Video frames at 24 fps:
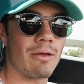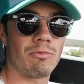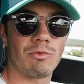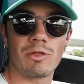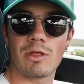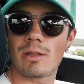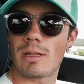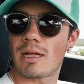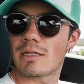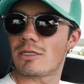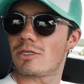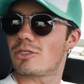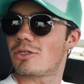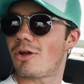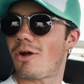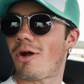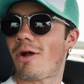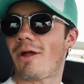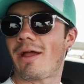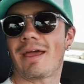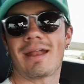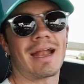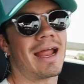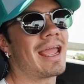really like this
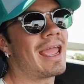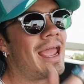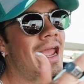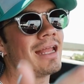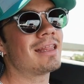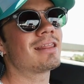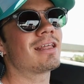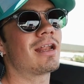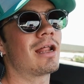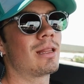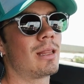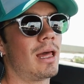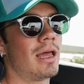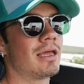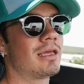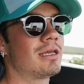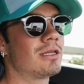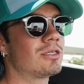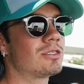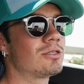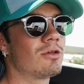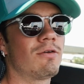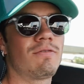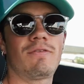car, and I hate that I like
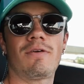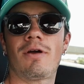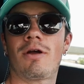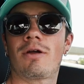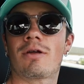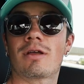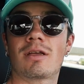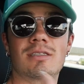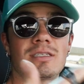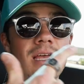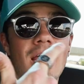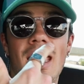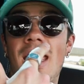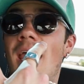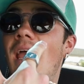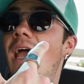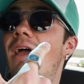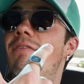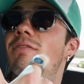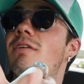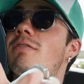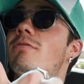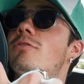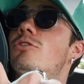it so far because I
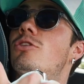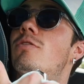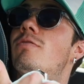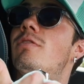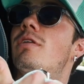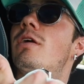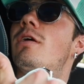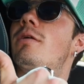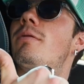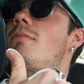haven't even driven it.